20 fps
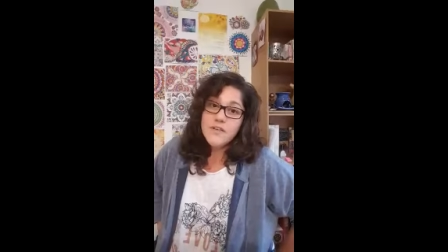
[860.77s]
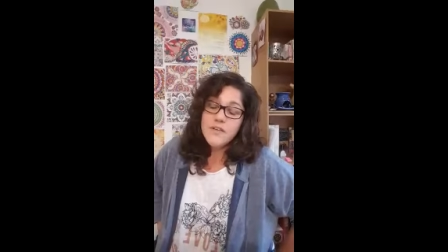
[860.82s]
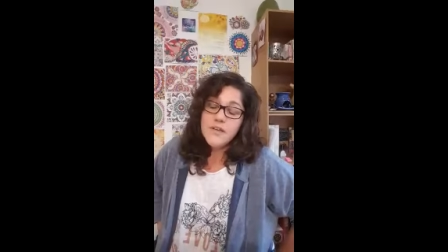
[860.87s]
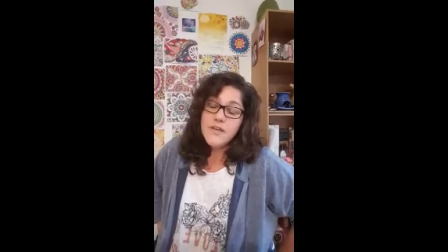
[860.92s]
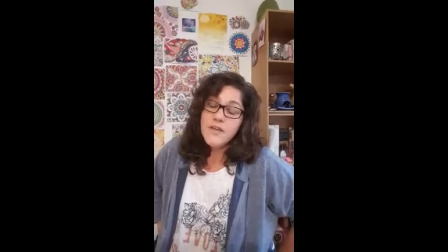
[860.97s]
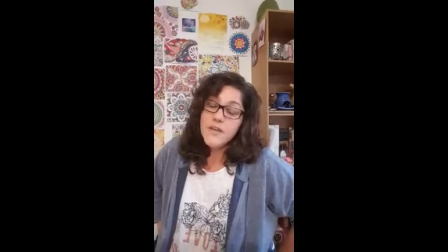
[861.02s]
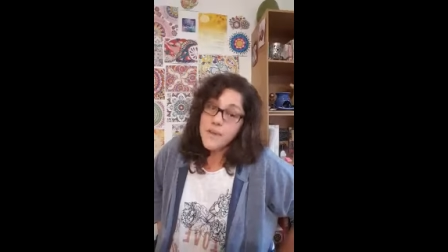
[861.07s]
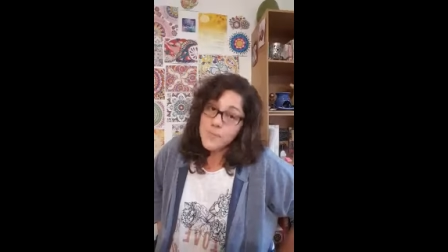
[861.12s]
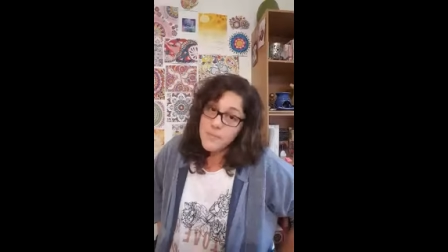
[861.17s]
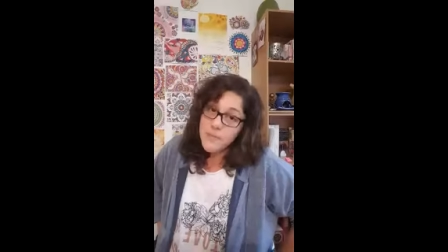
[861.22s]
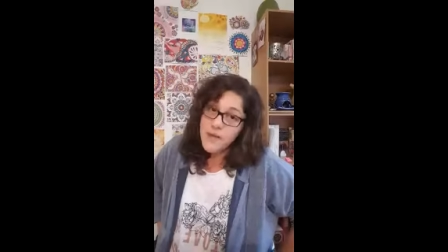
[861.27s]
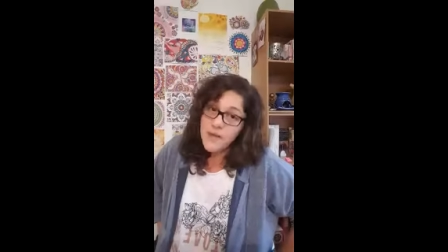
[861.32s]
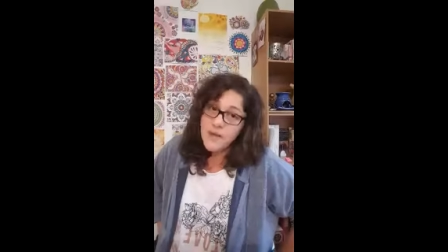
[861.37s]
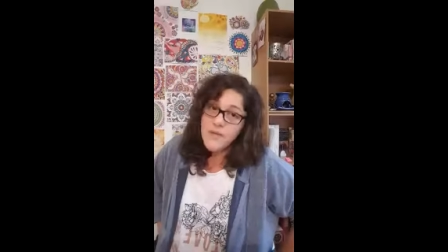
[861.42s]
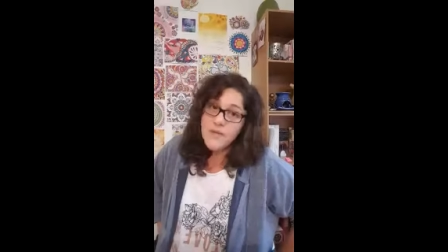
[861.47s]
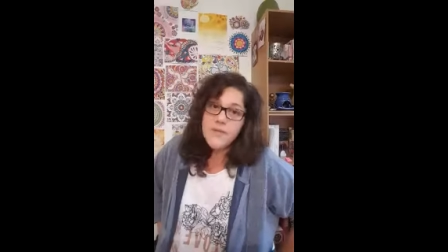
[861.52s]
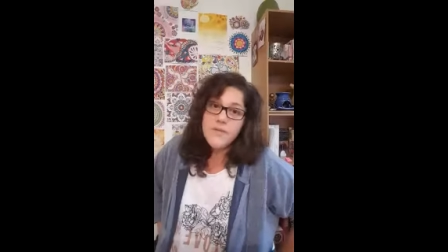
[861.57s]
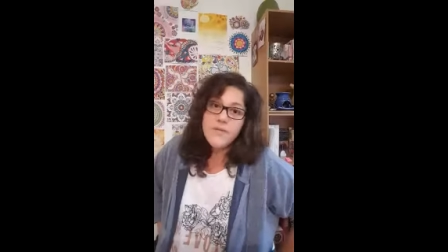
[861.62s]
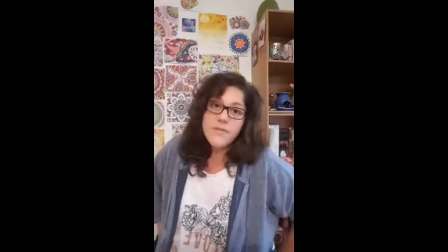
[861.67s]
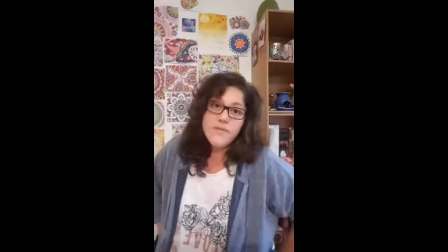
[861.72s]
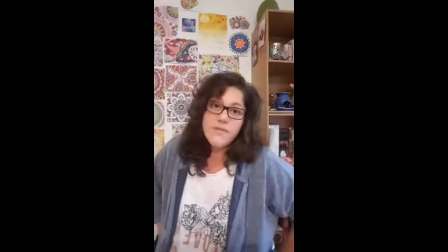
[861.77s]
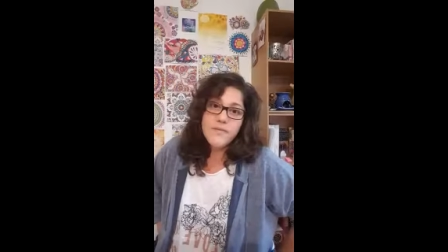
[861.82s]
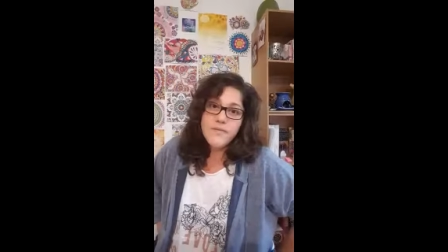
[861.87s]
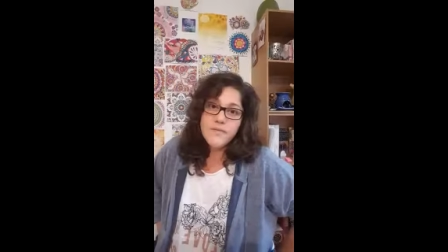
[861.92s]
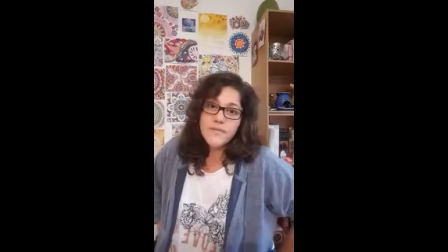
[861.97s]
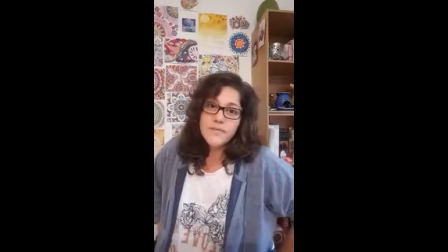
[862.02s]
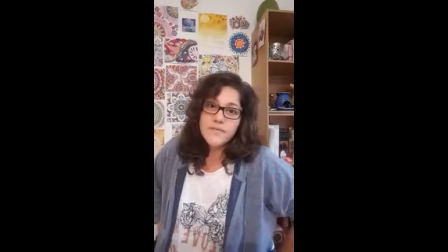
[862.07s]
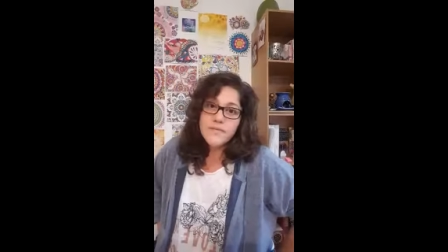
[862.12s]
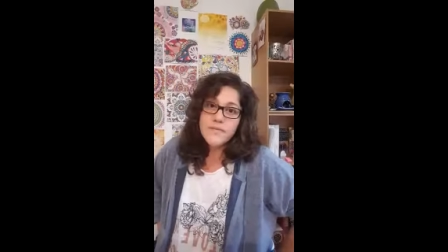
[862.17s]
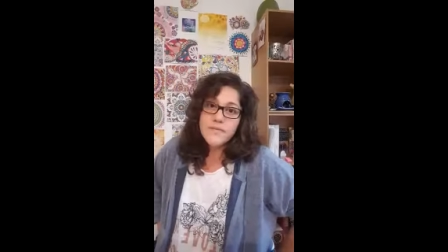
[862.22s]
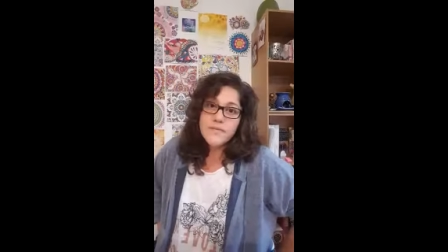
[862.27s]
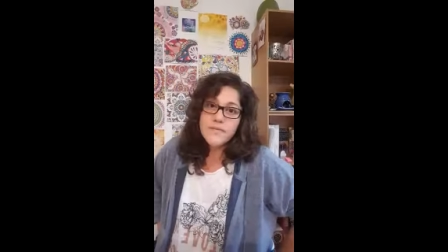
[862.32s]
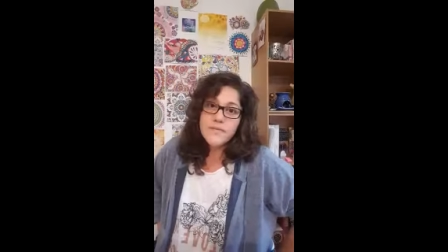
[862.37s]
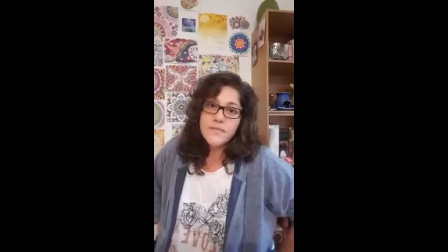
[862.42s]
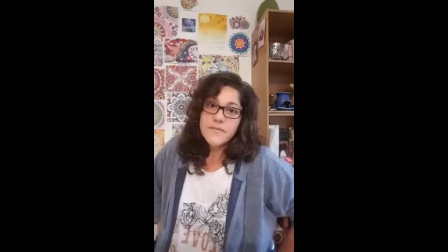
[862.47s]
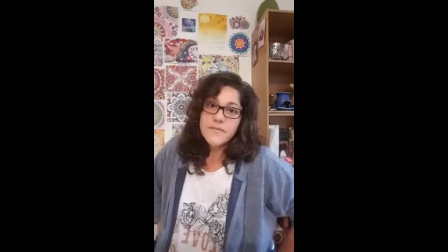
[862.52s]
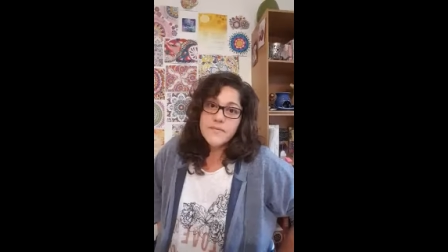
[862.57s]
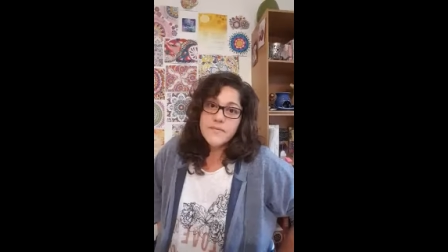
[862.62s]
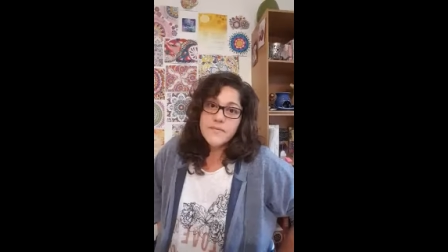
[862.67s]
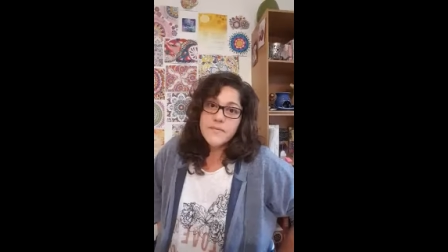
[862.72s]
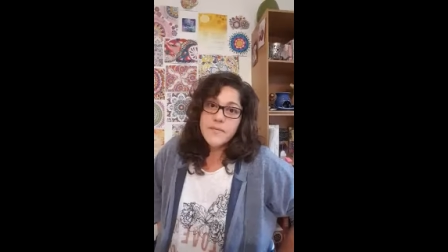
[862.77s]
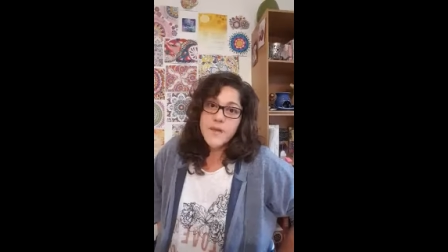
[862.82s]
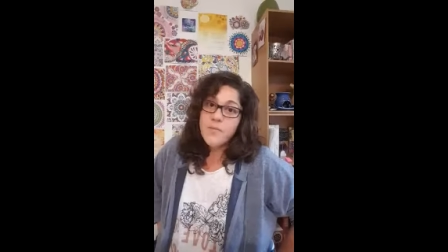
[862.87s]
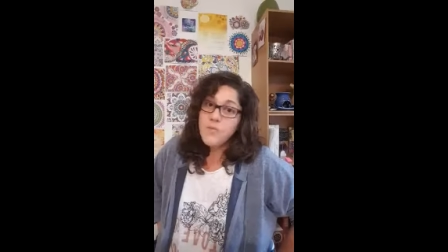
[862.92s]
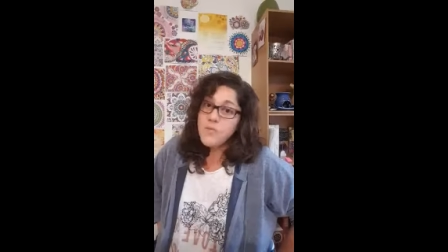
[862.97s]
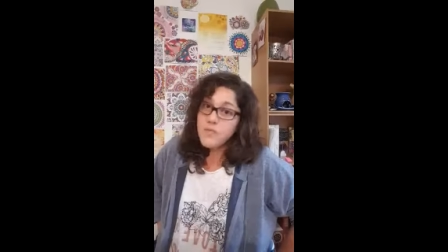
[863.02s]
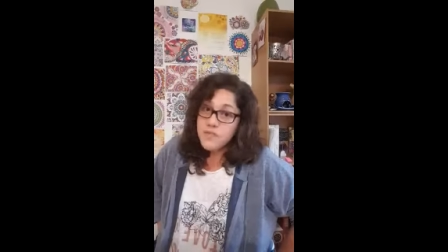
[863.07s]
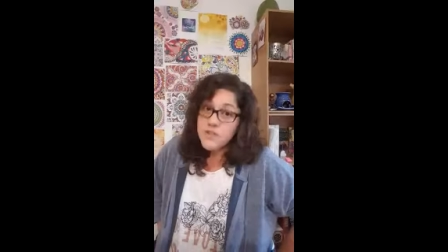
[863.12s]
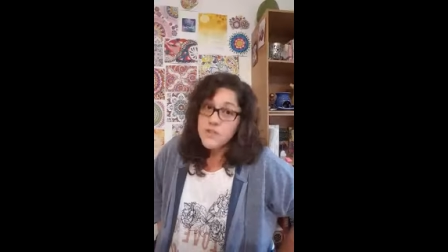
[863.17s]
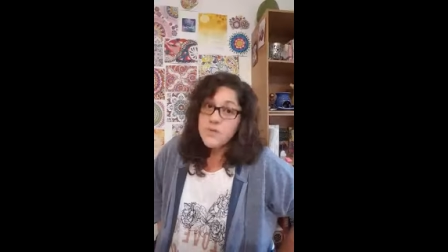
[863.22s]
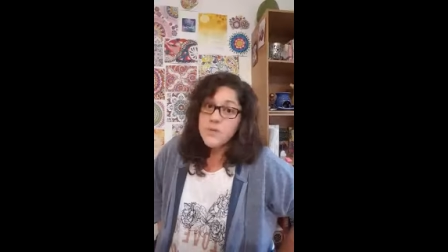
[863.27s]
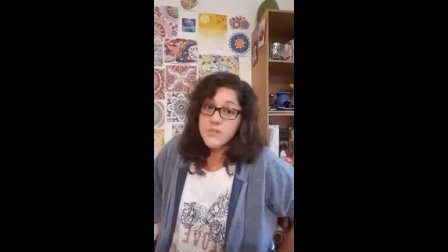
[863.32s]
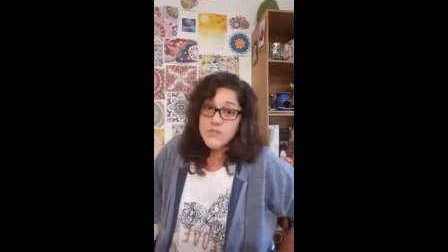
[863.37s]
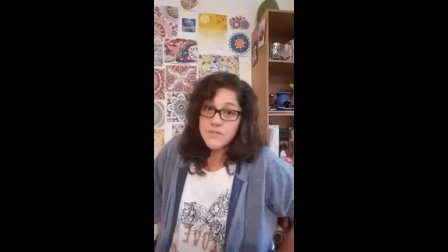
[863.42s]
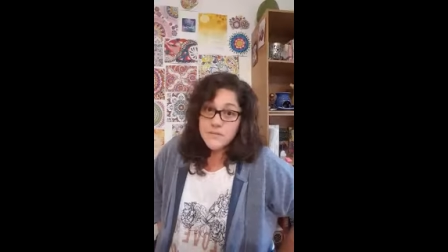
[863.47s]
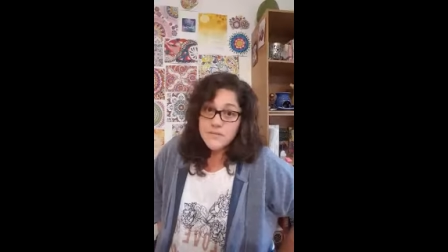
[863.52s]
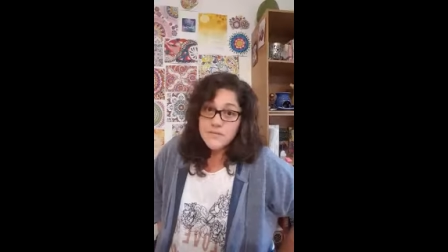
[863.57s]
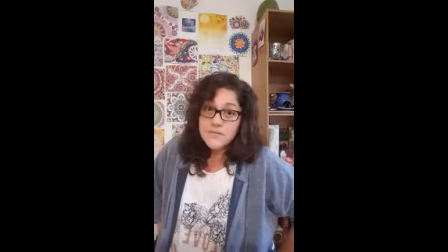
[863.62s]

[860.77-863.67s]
you let me know. And we'll do it.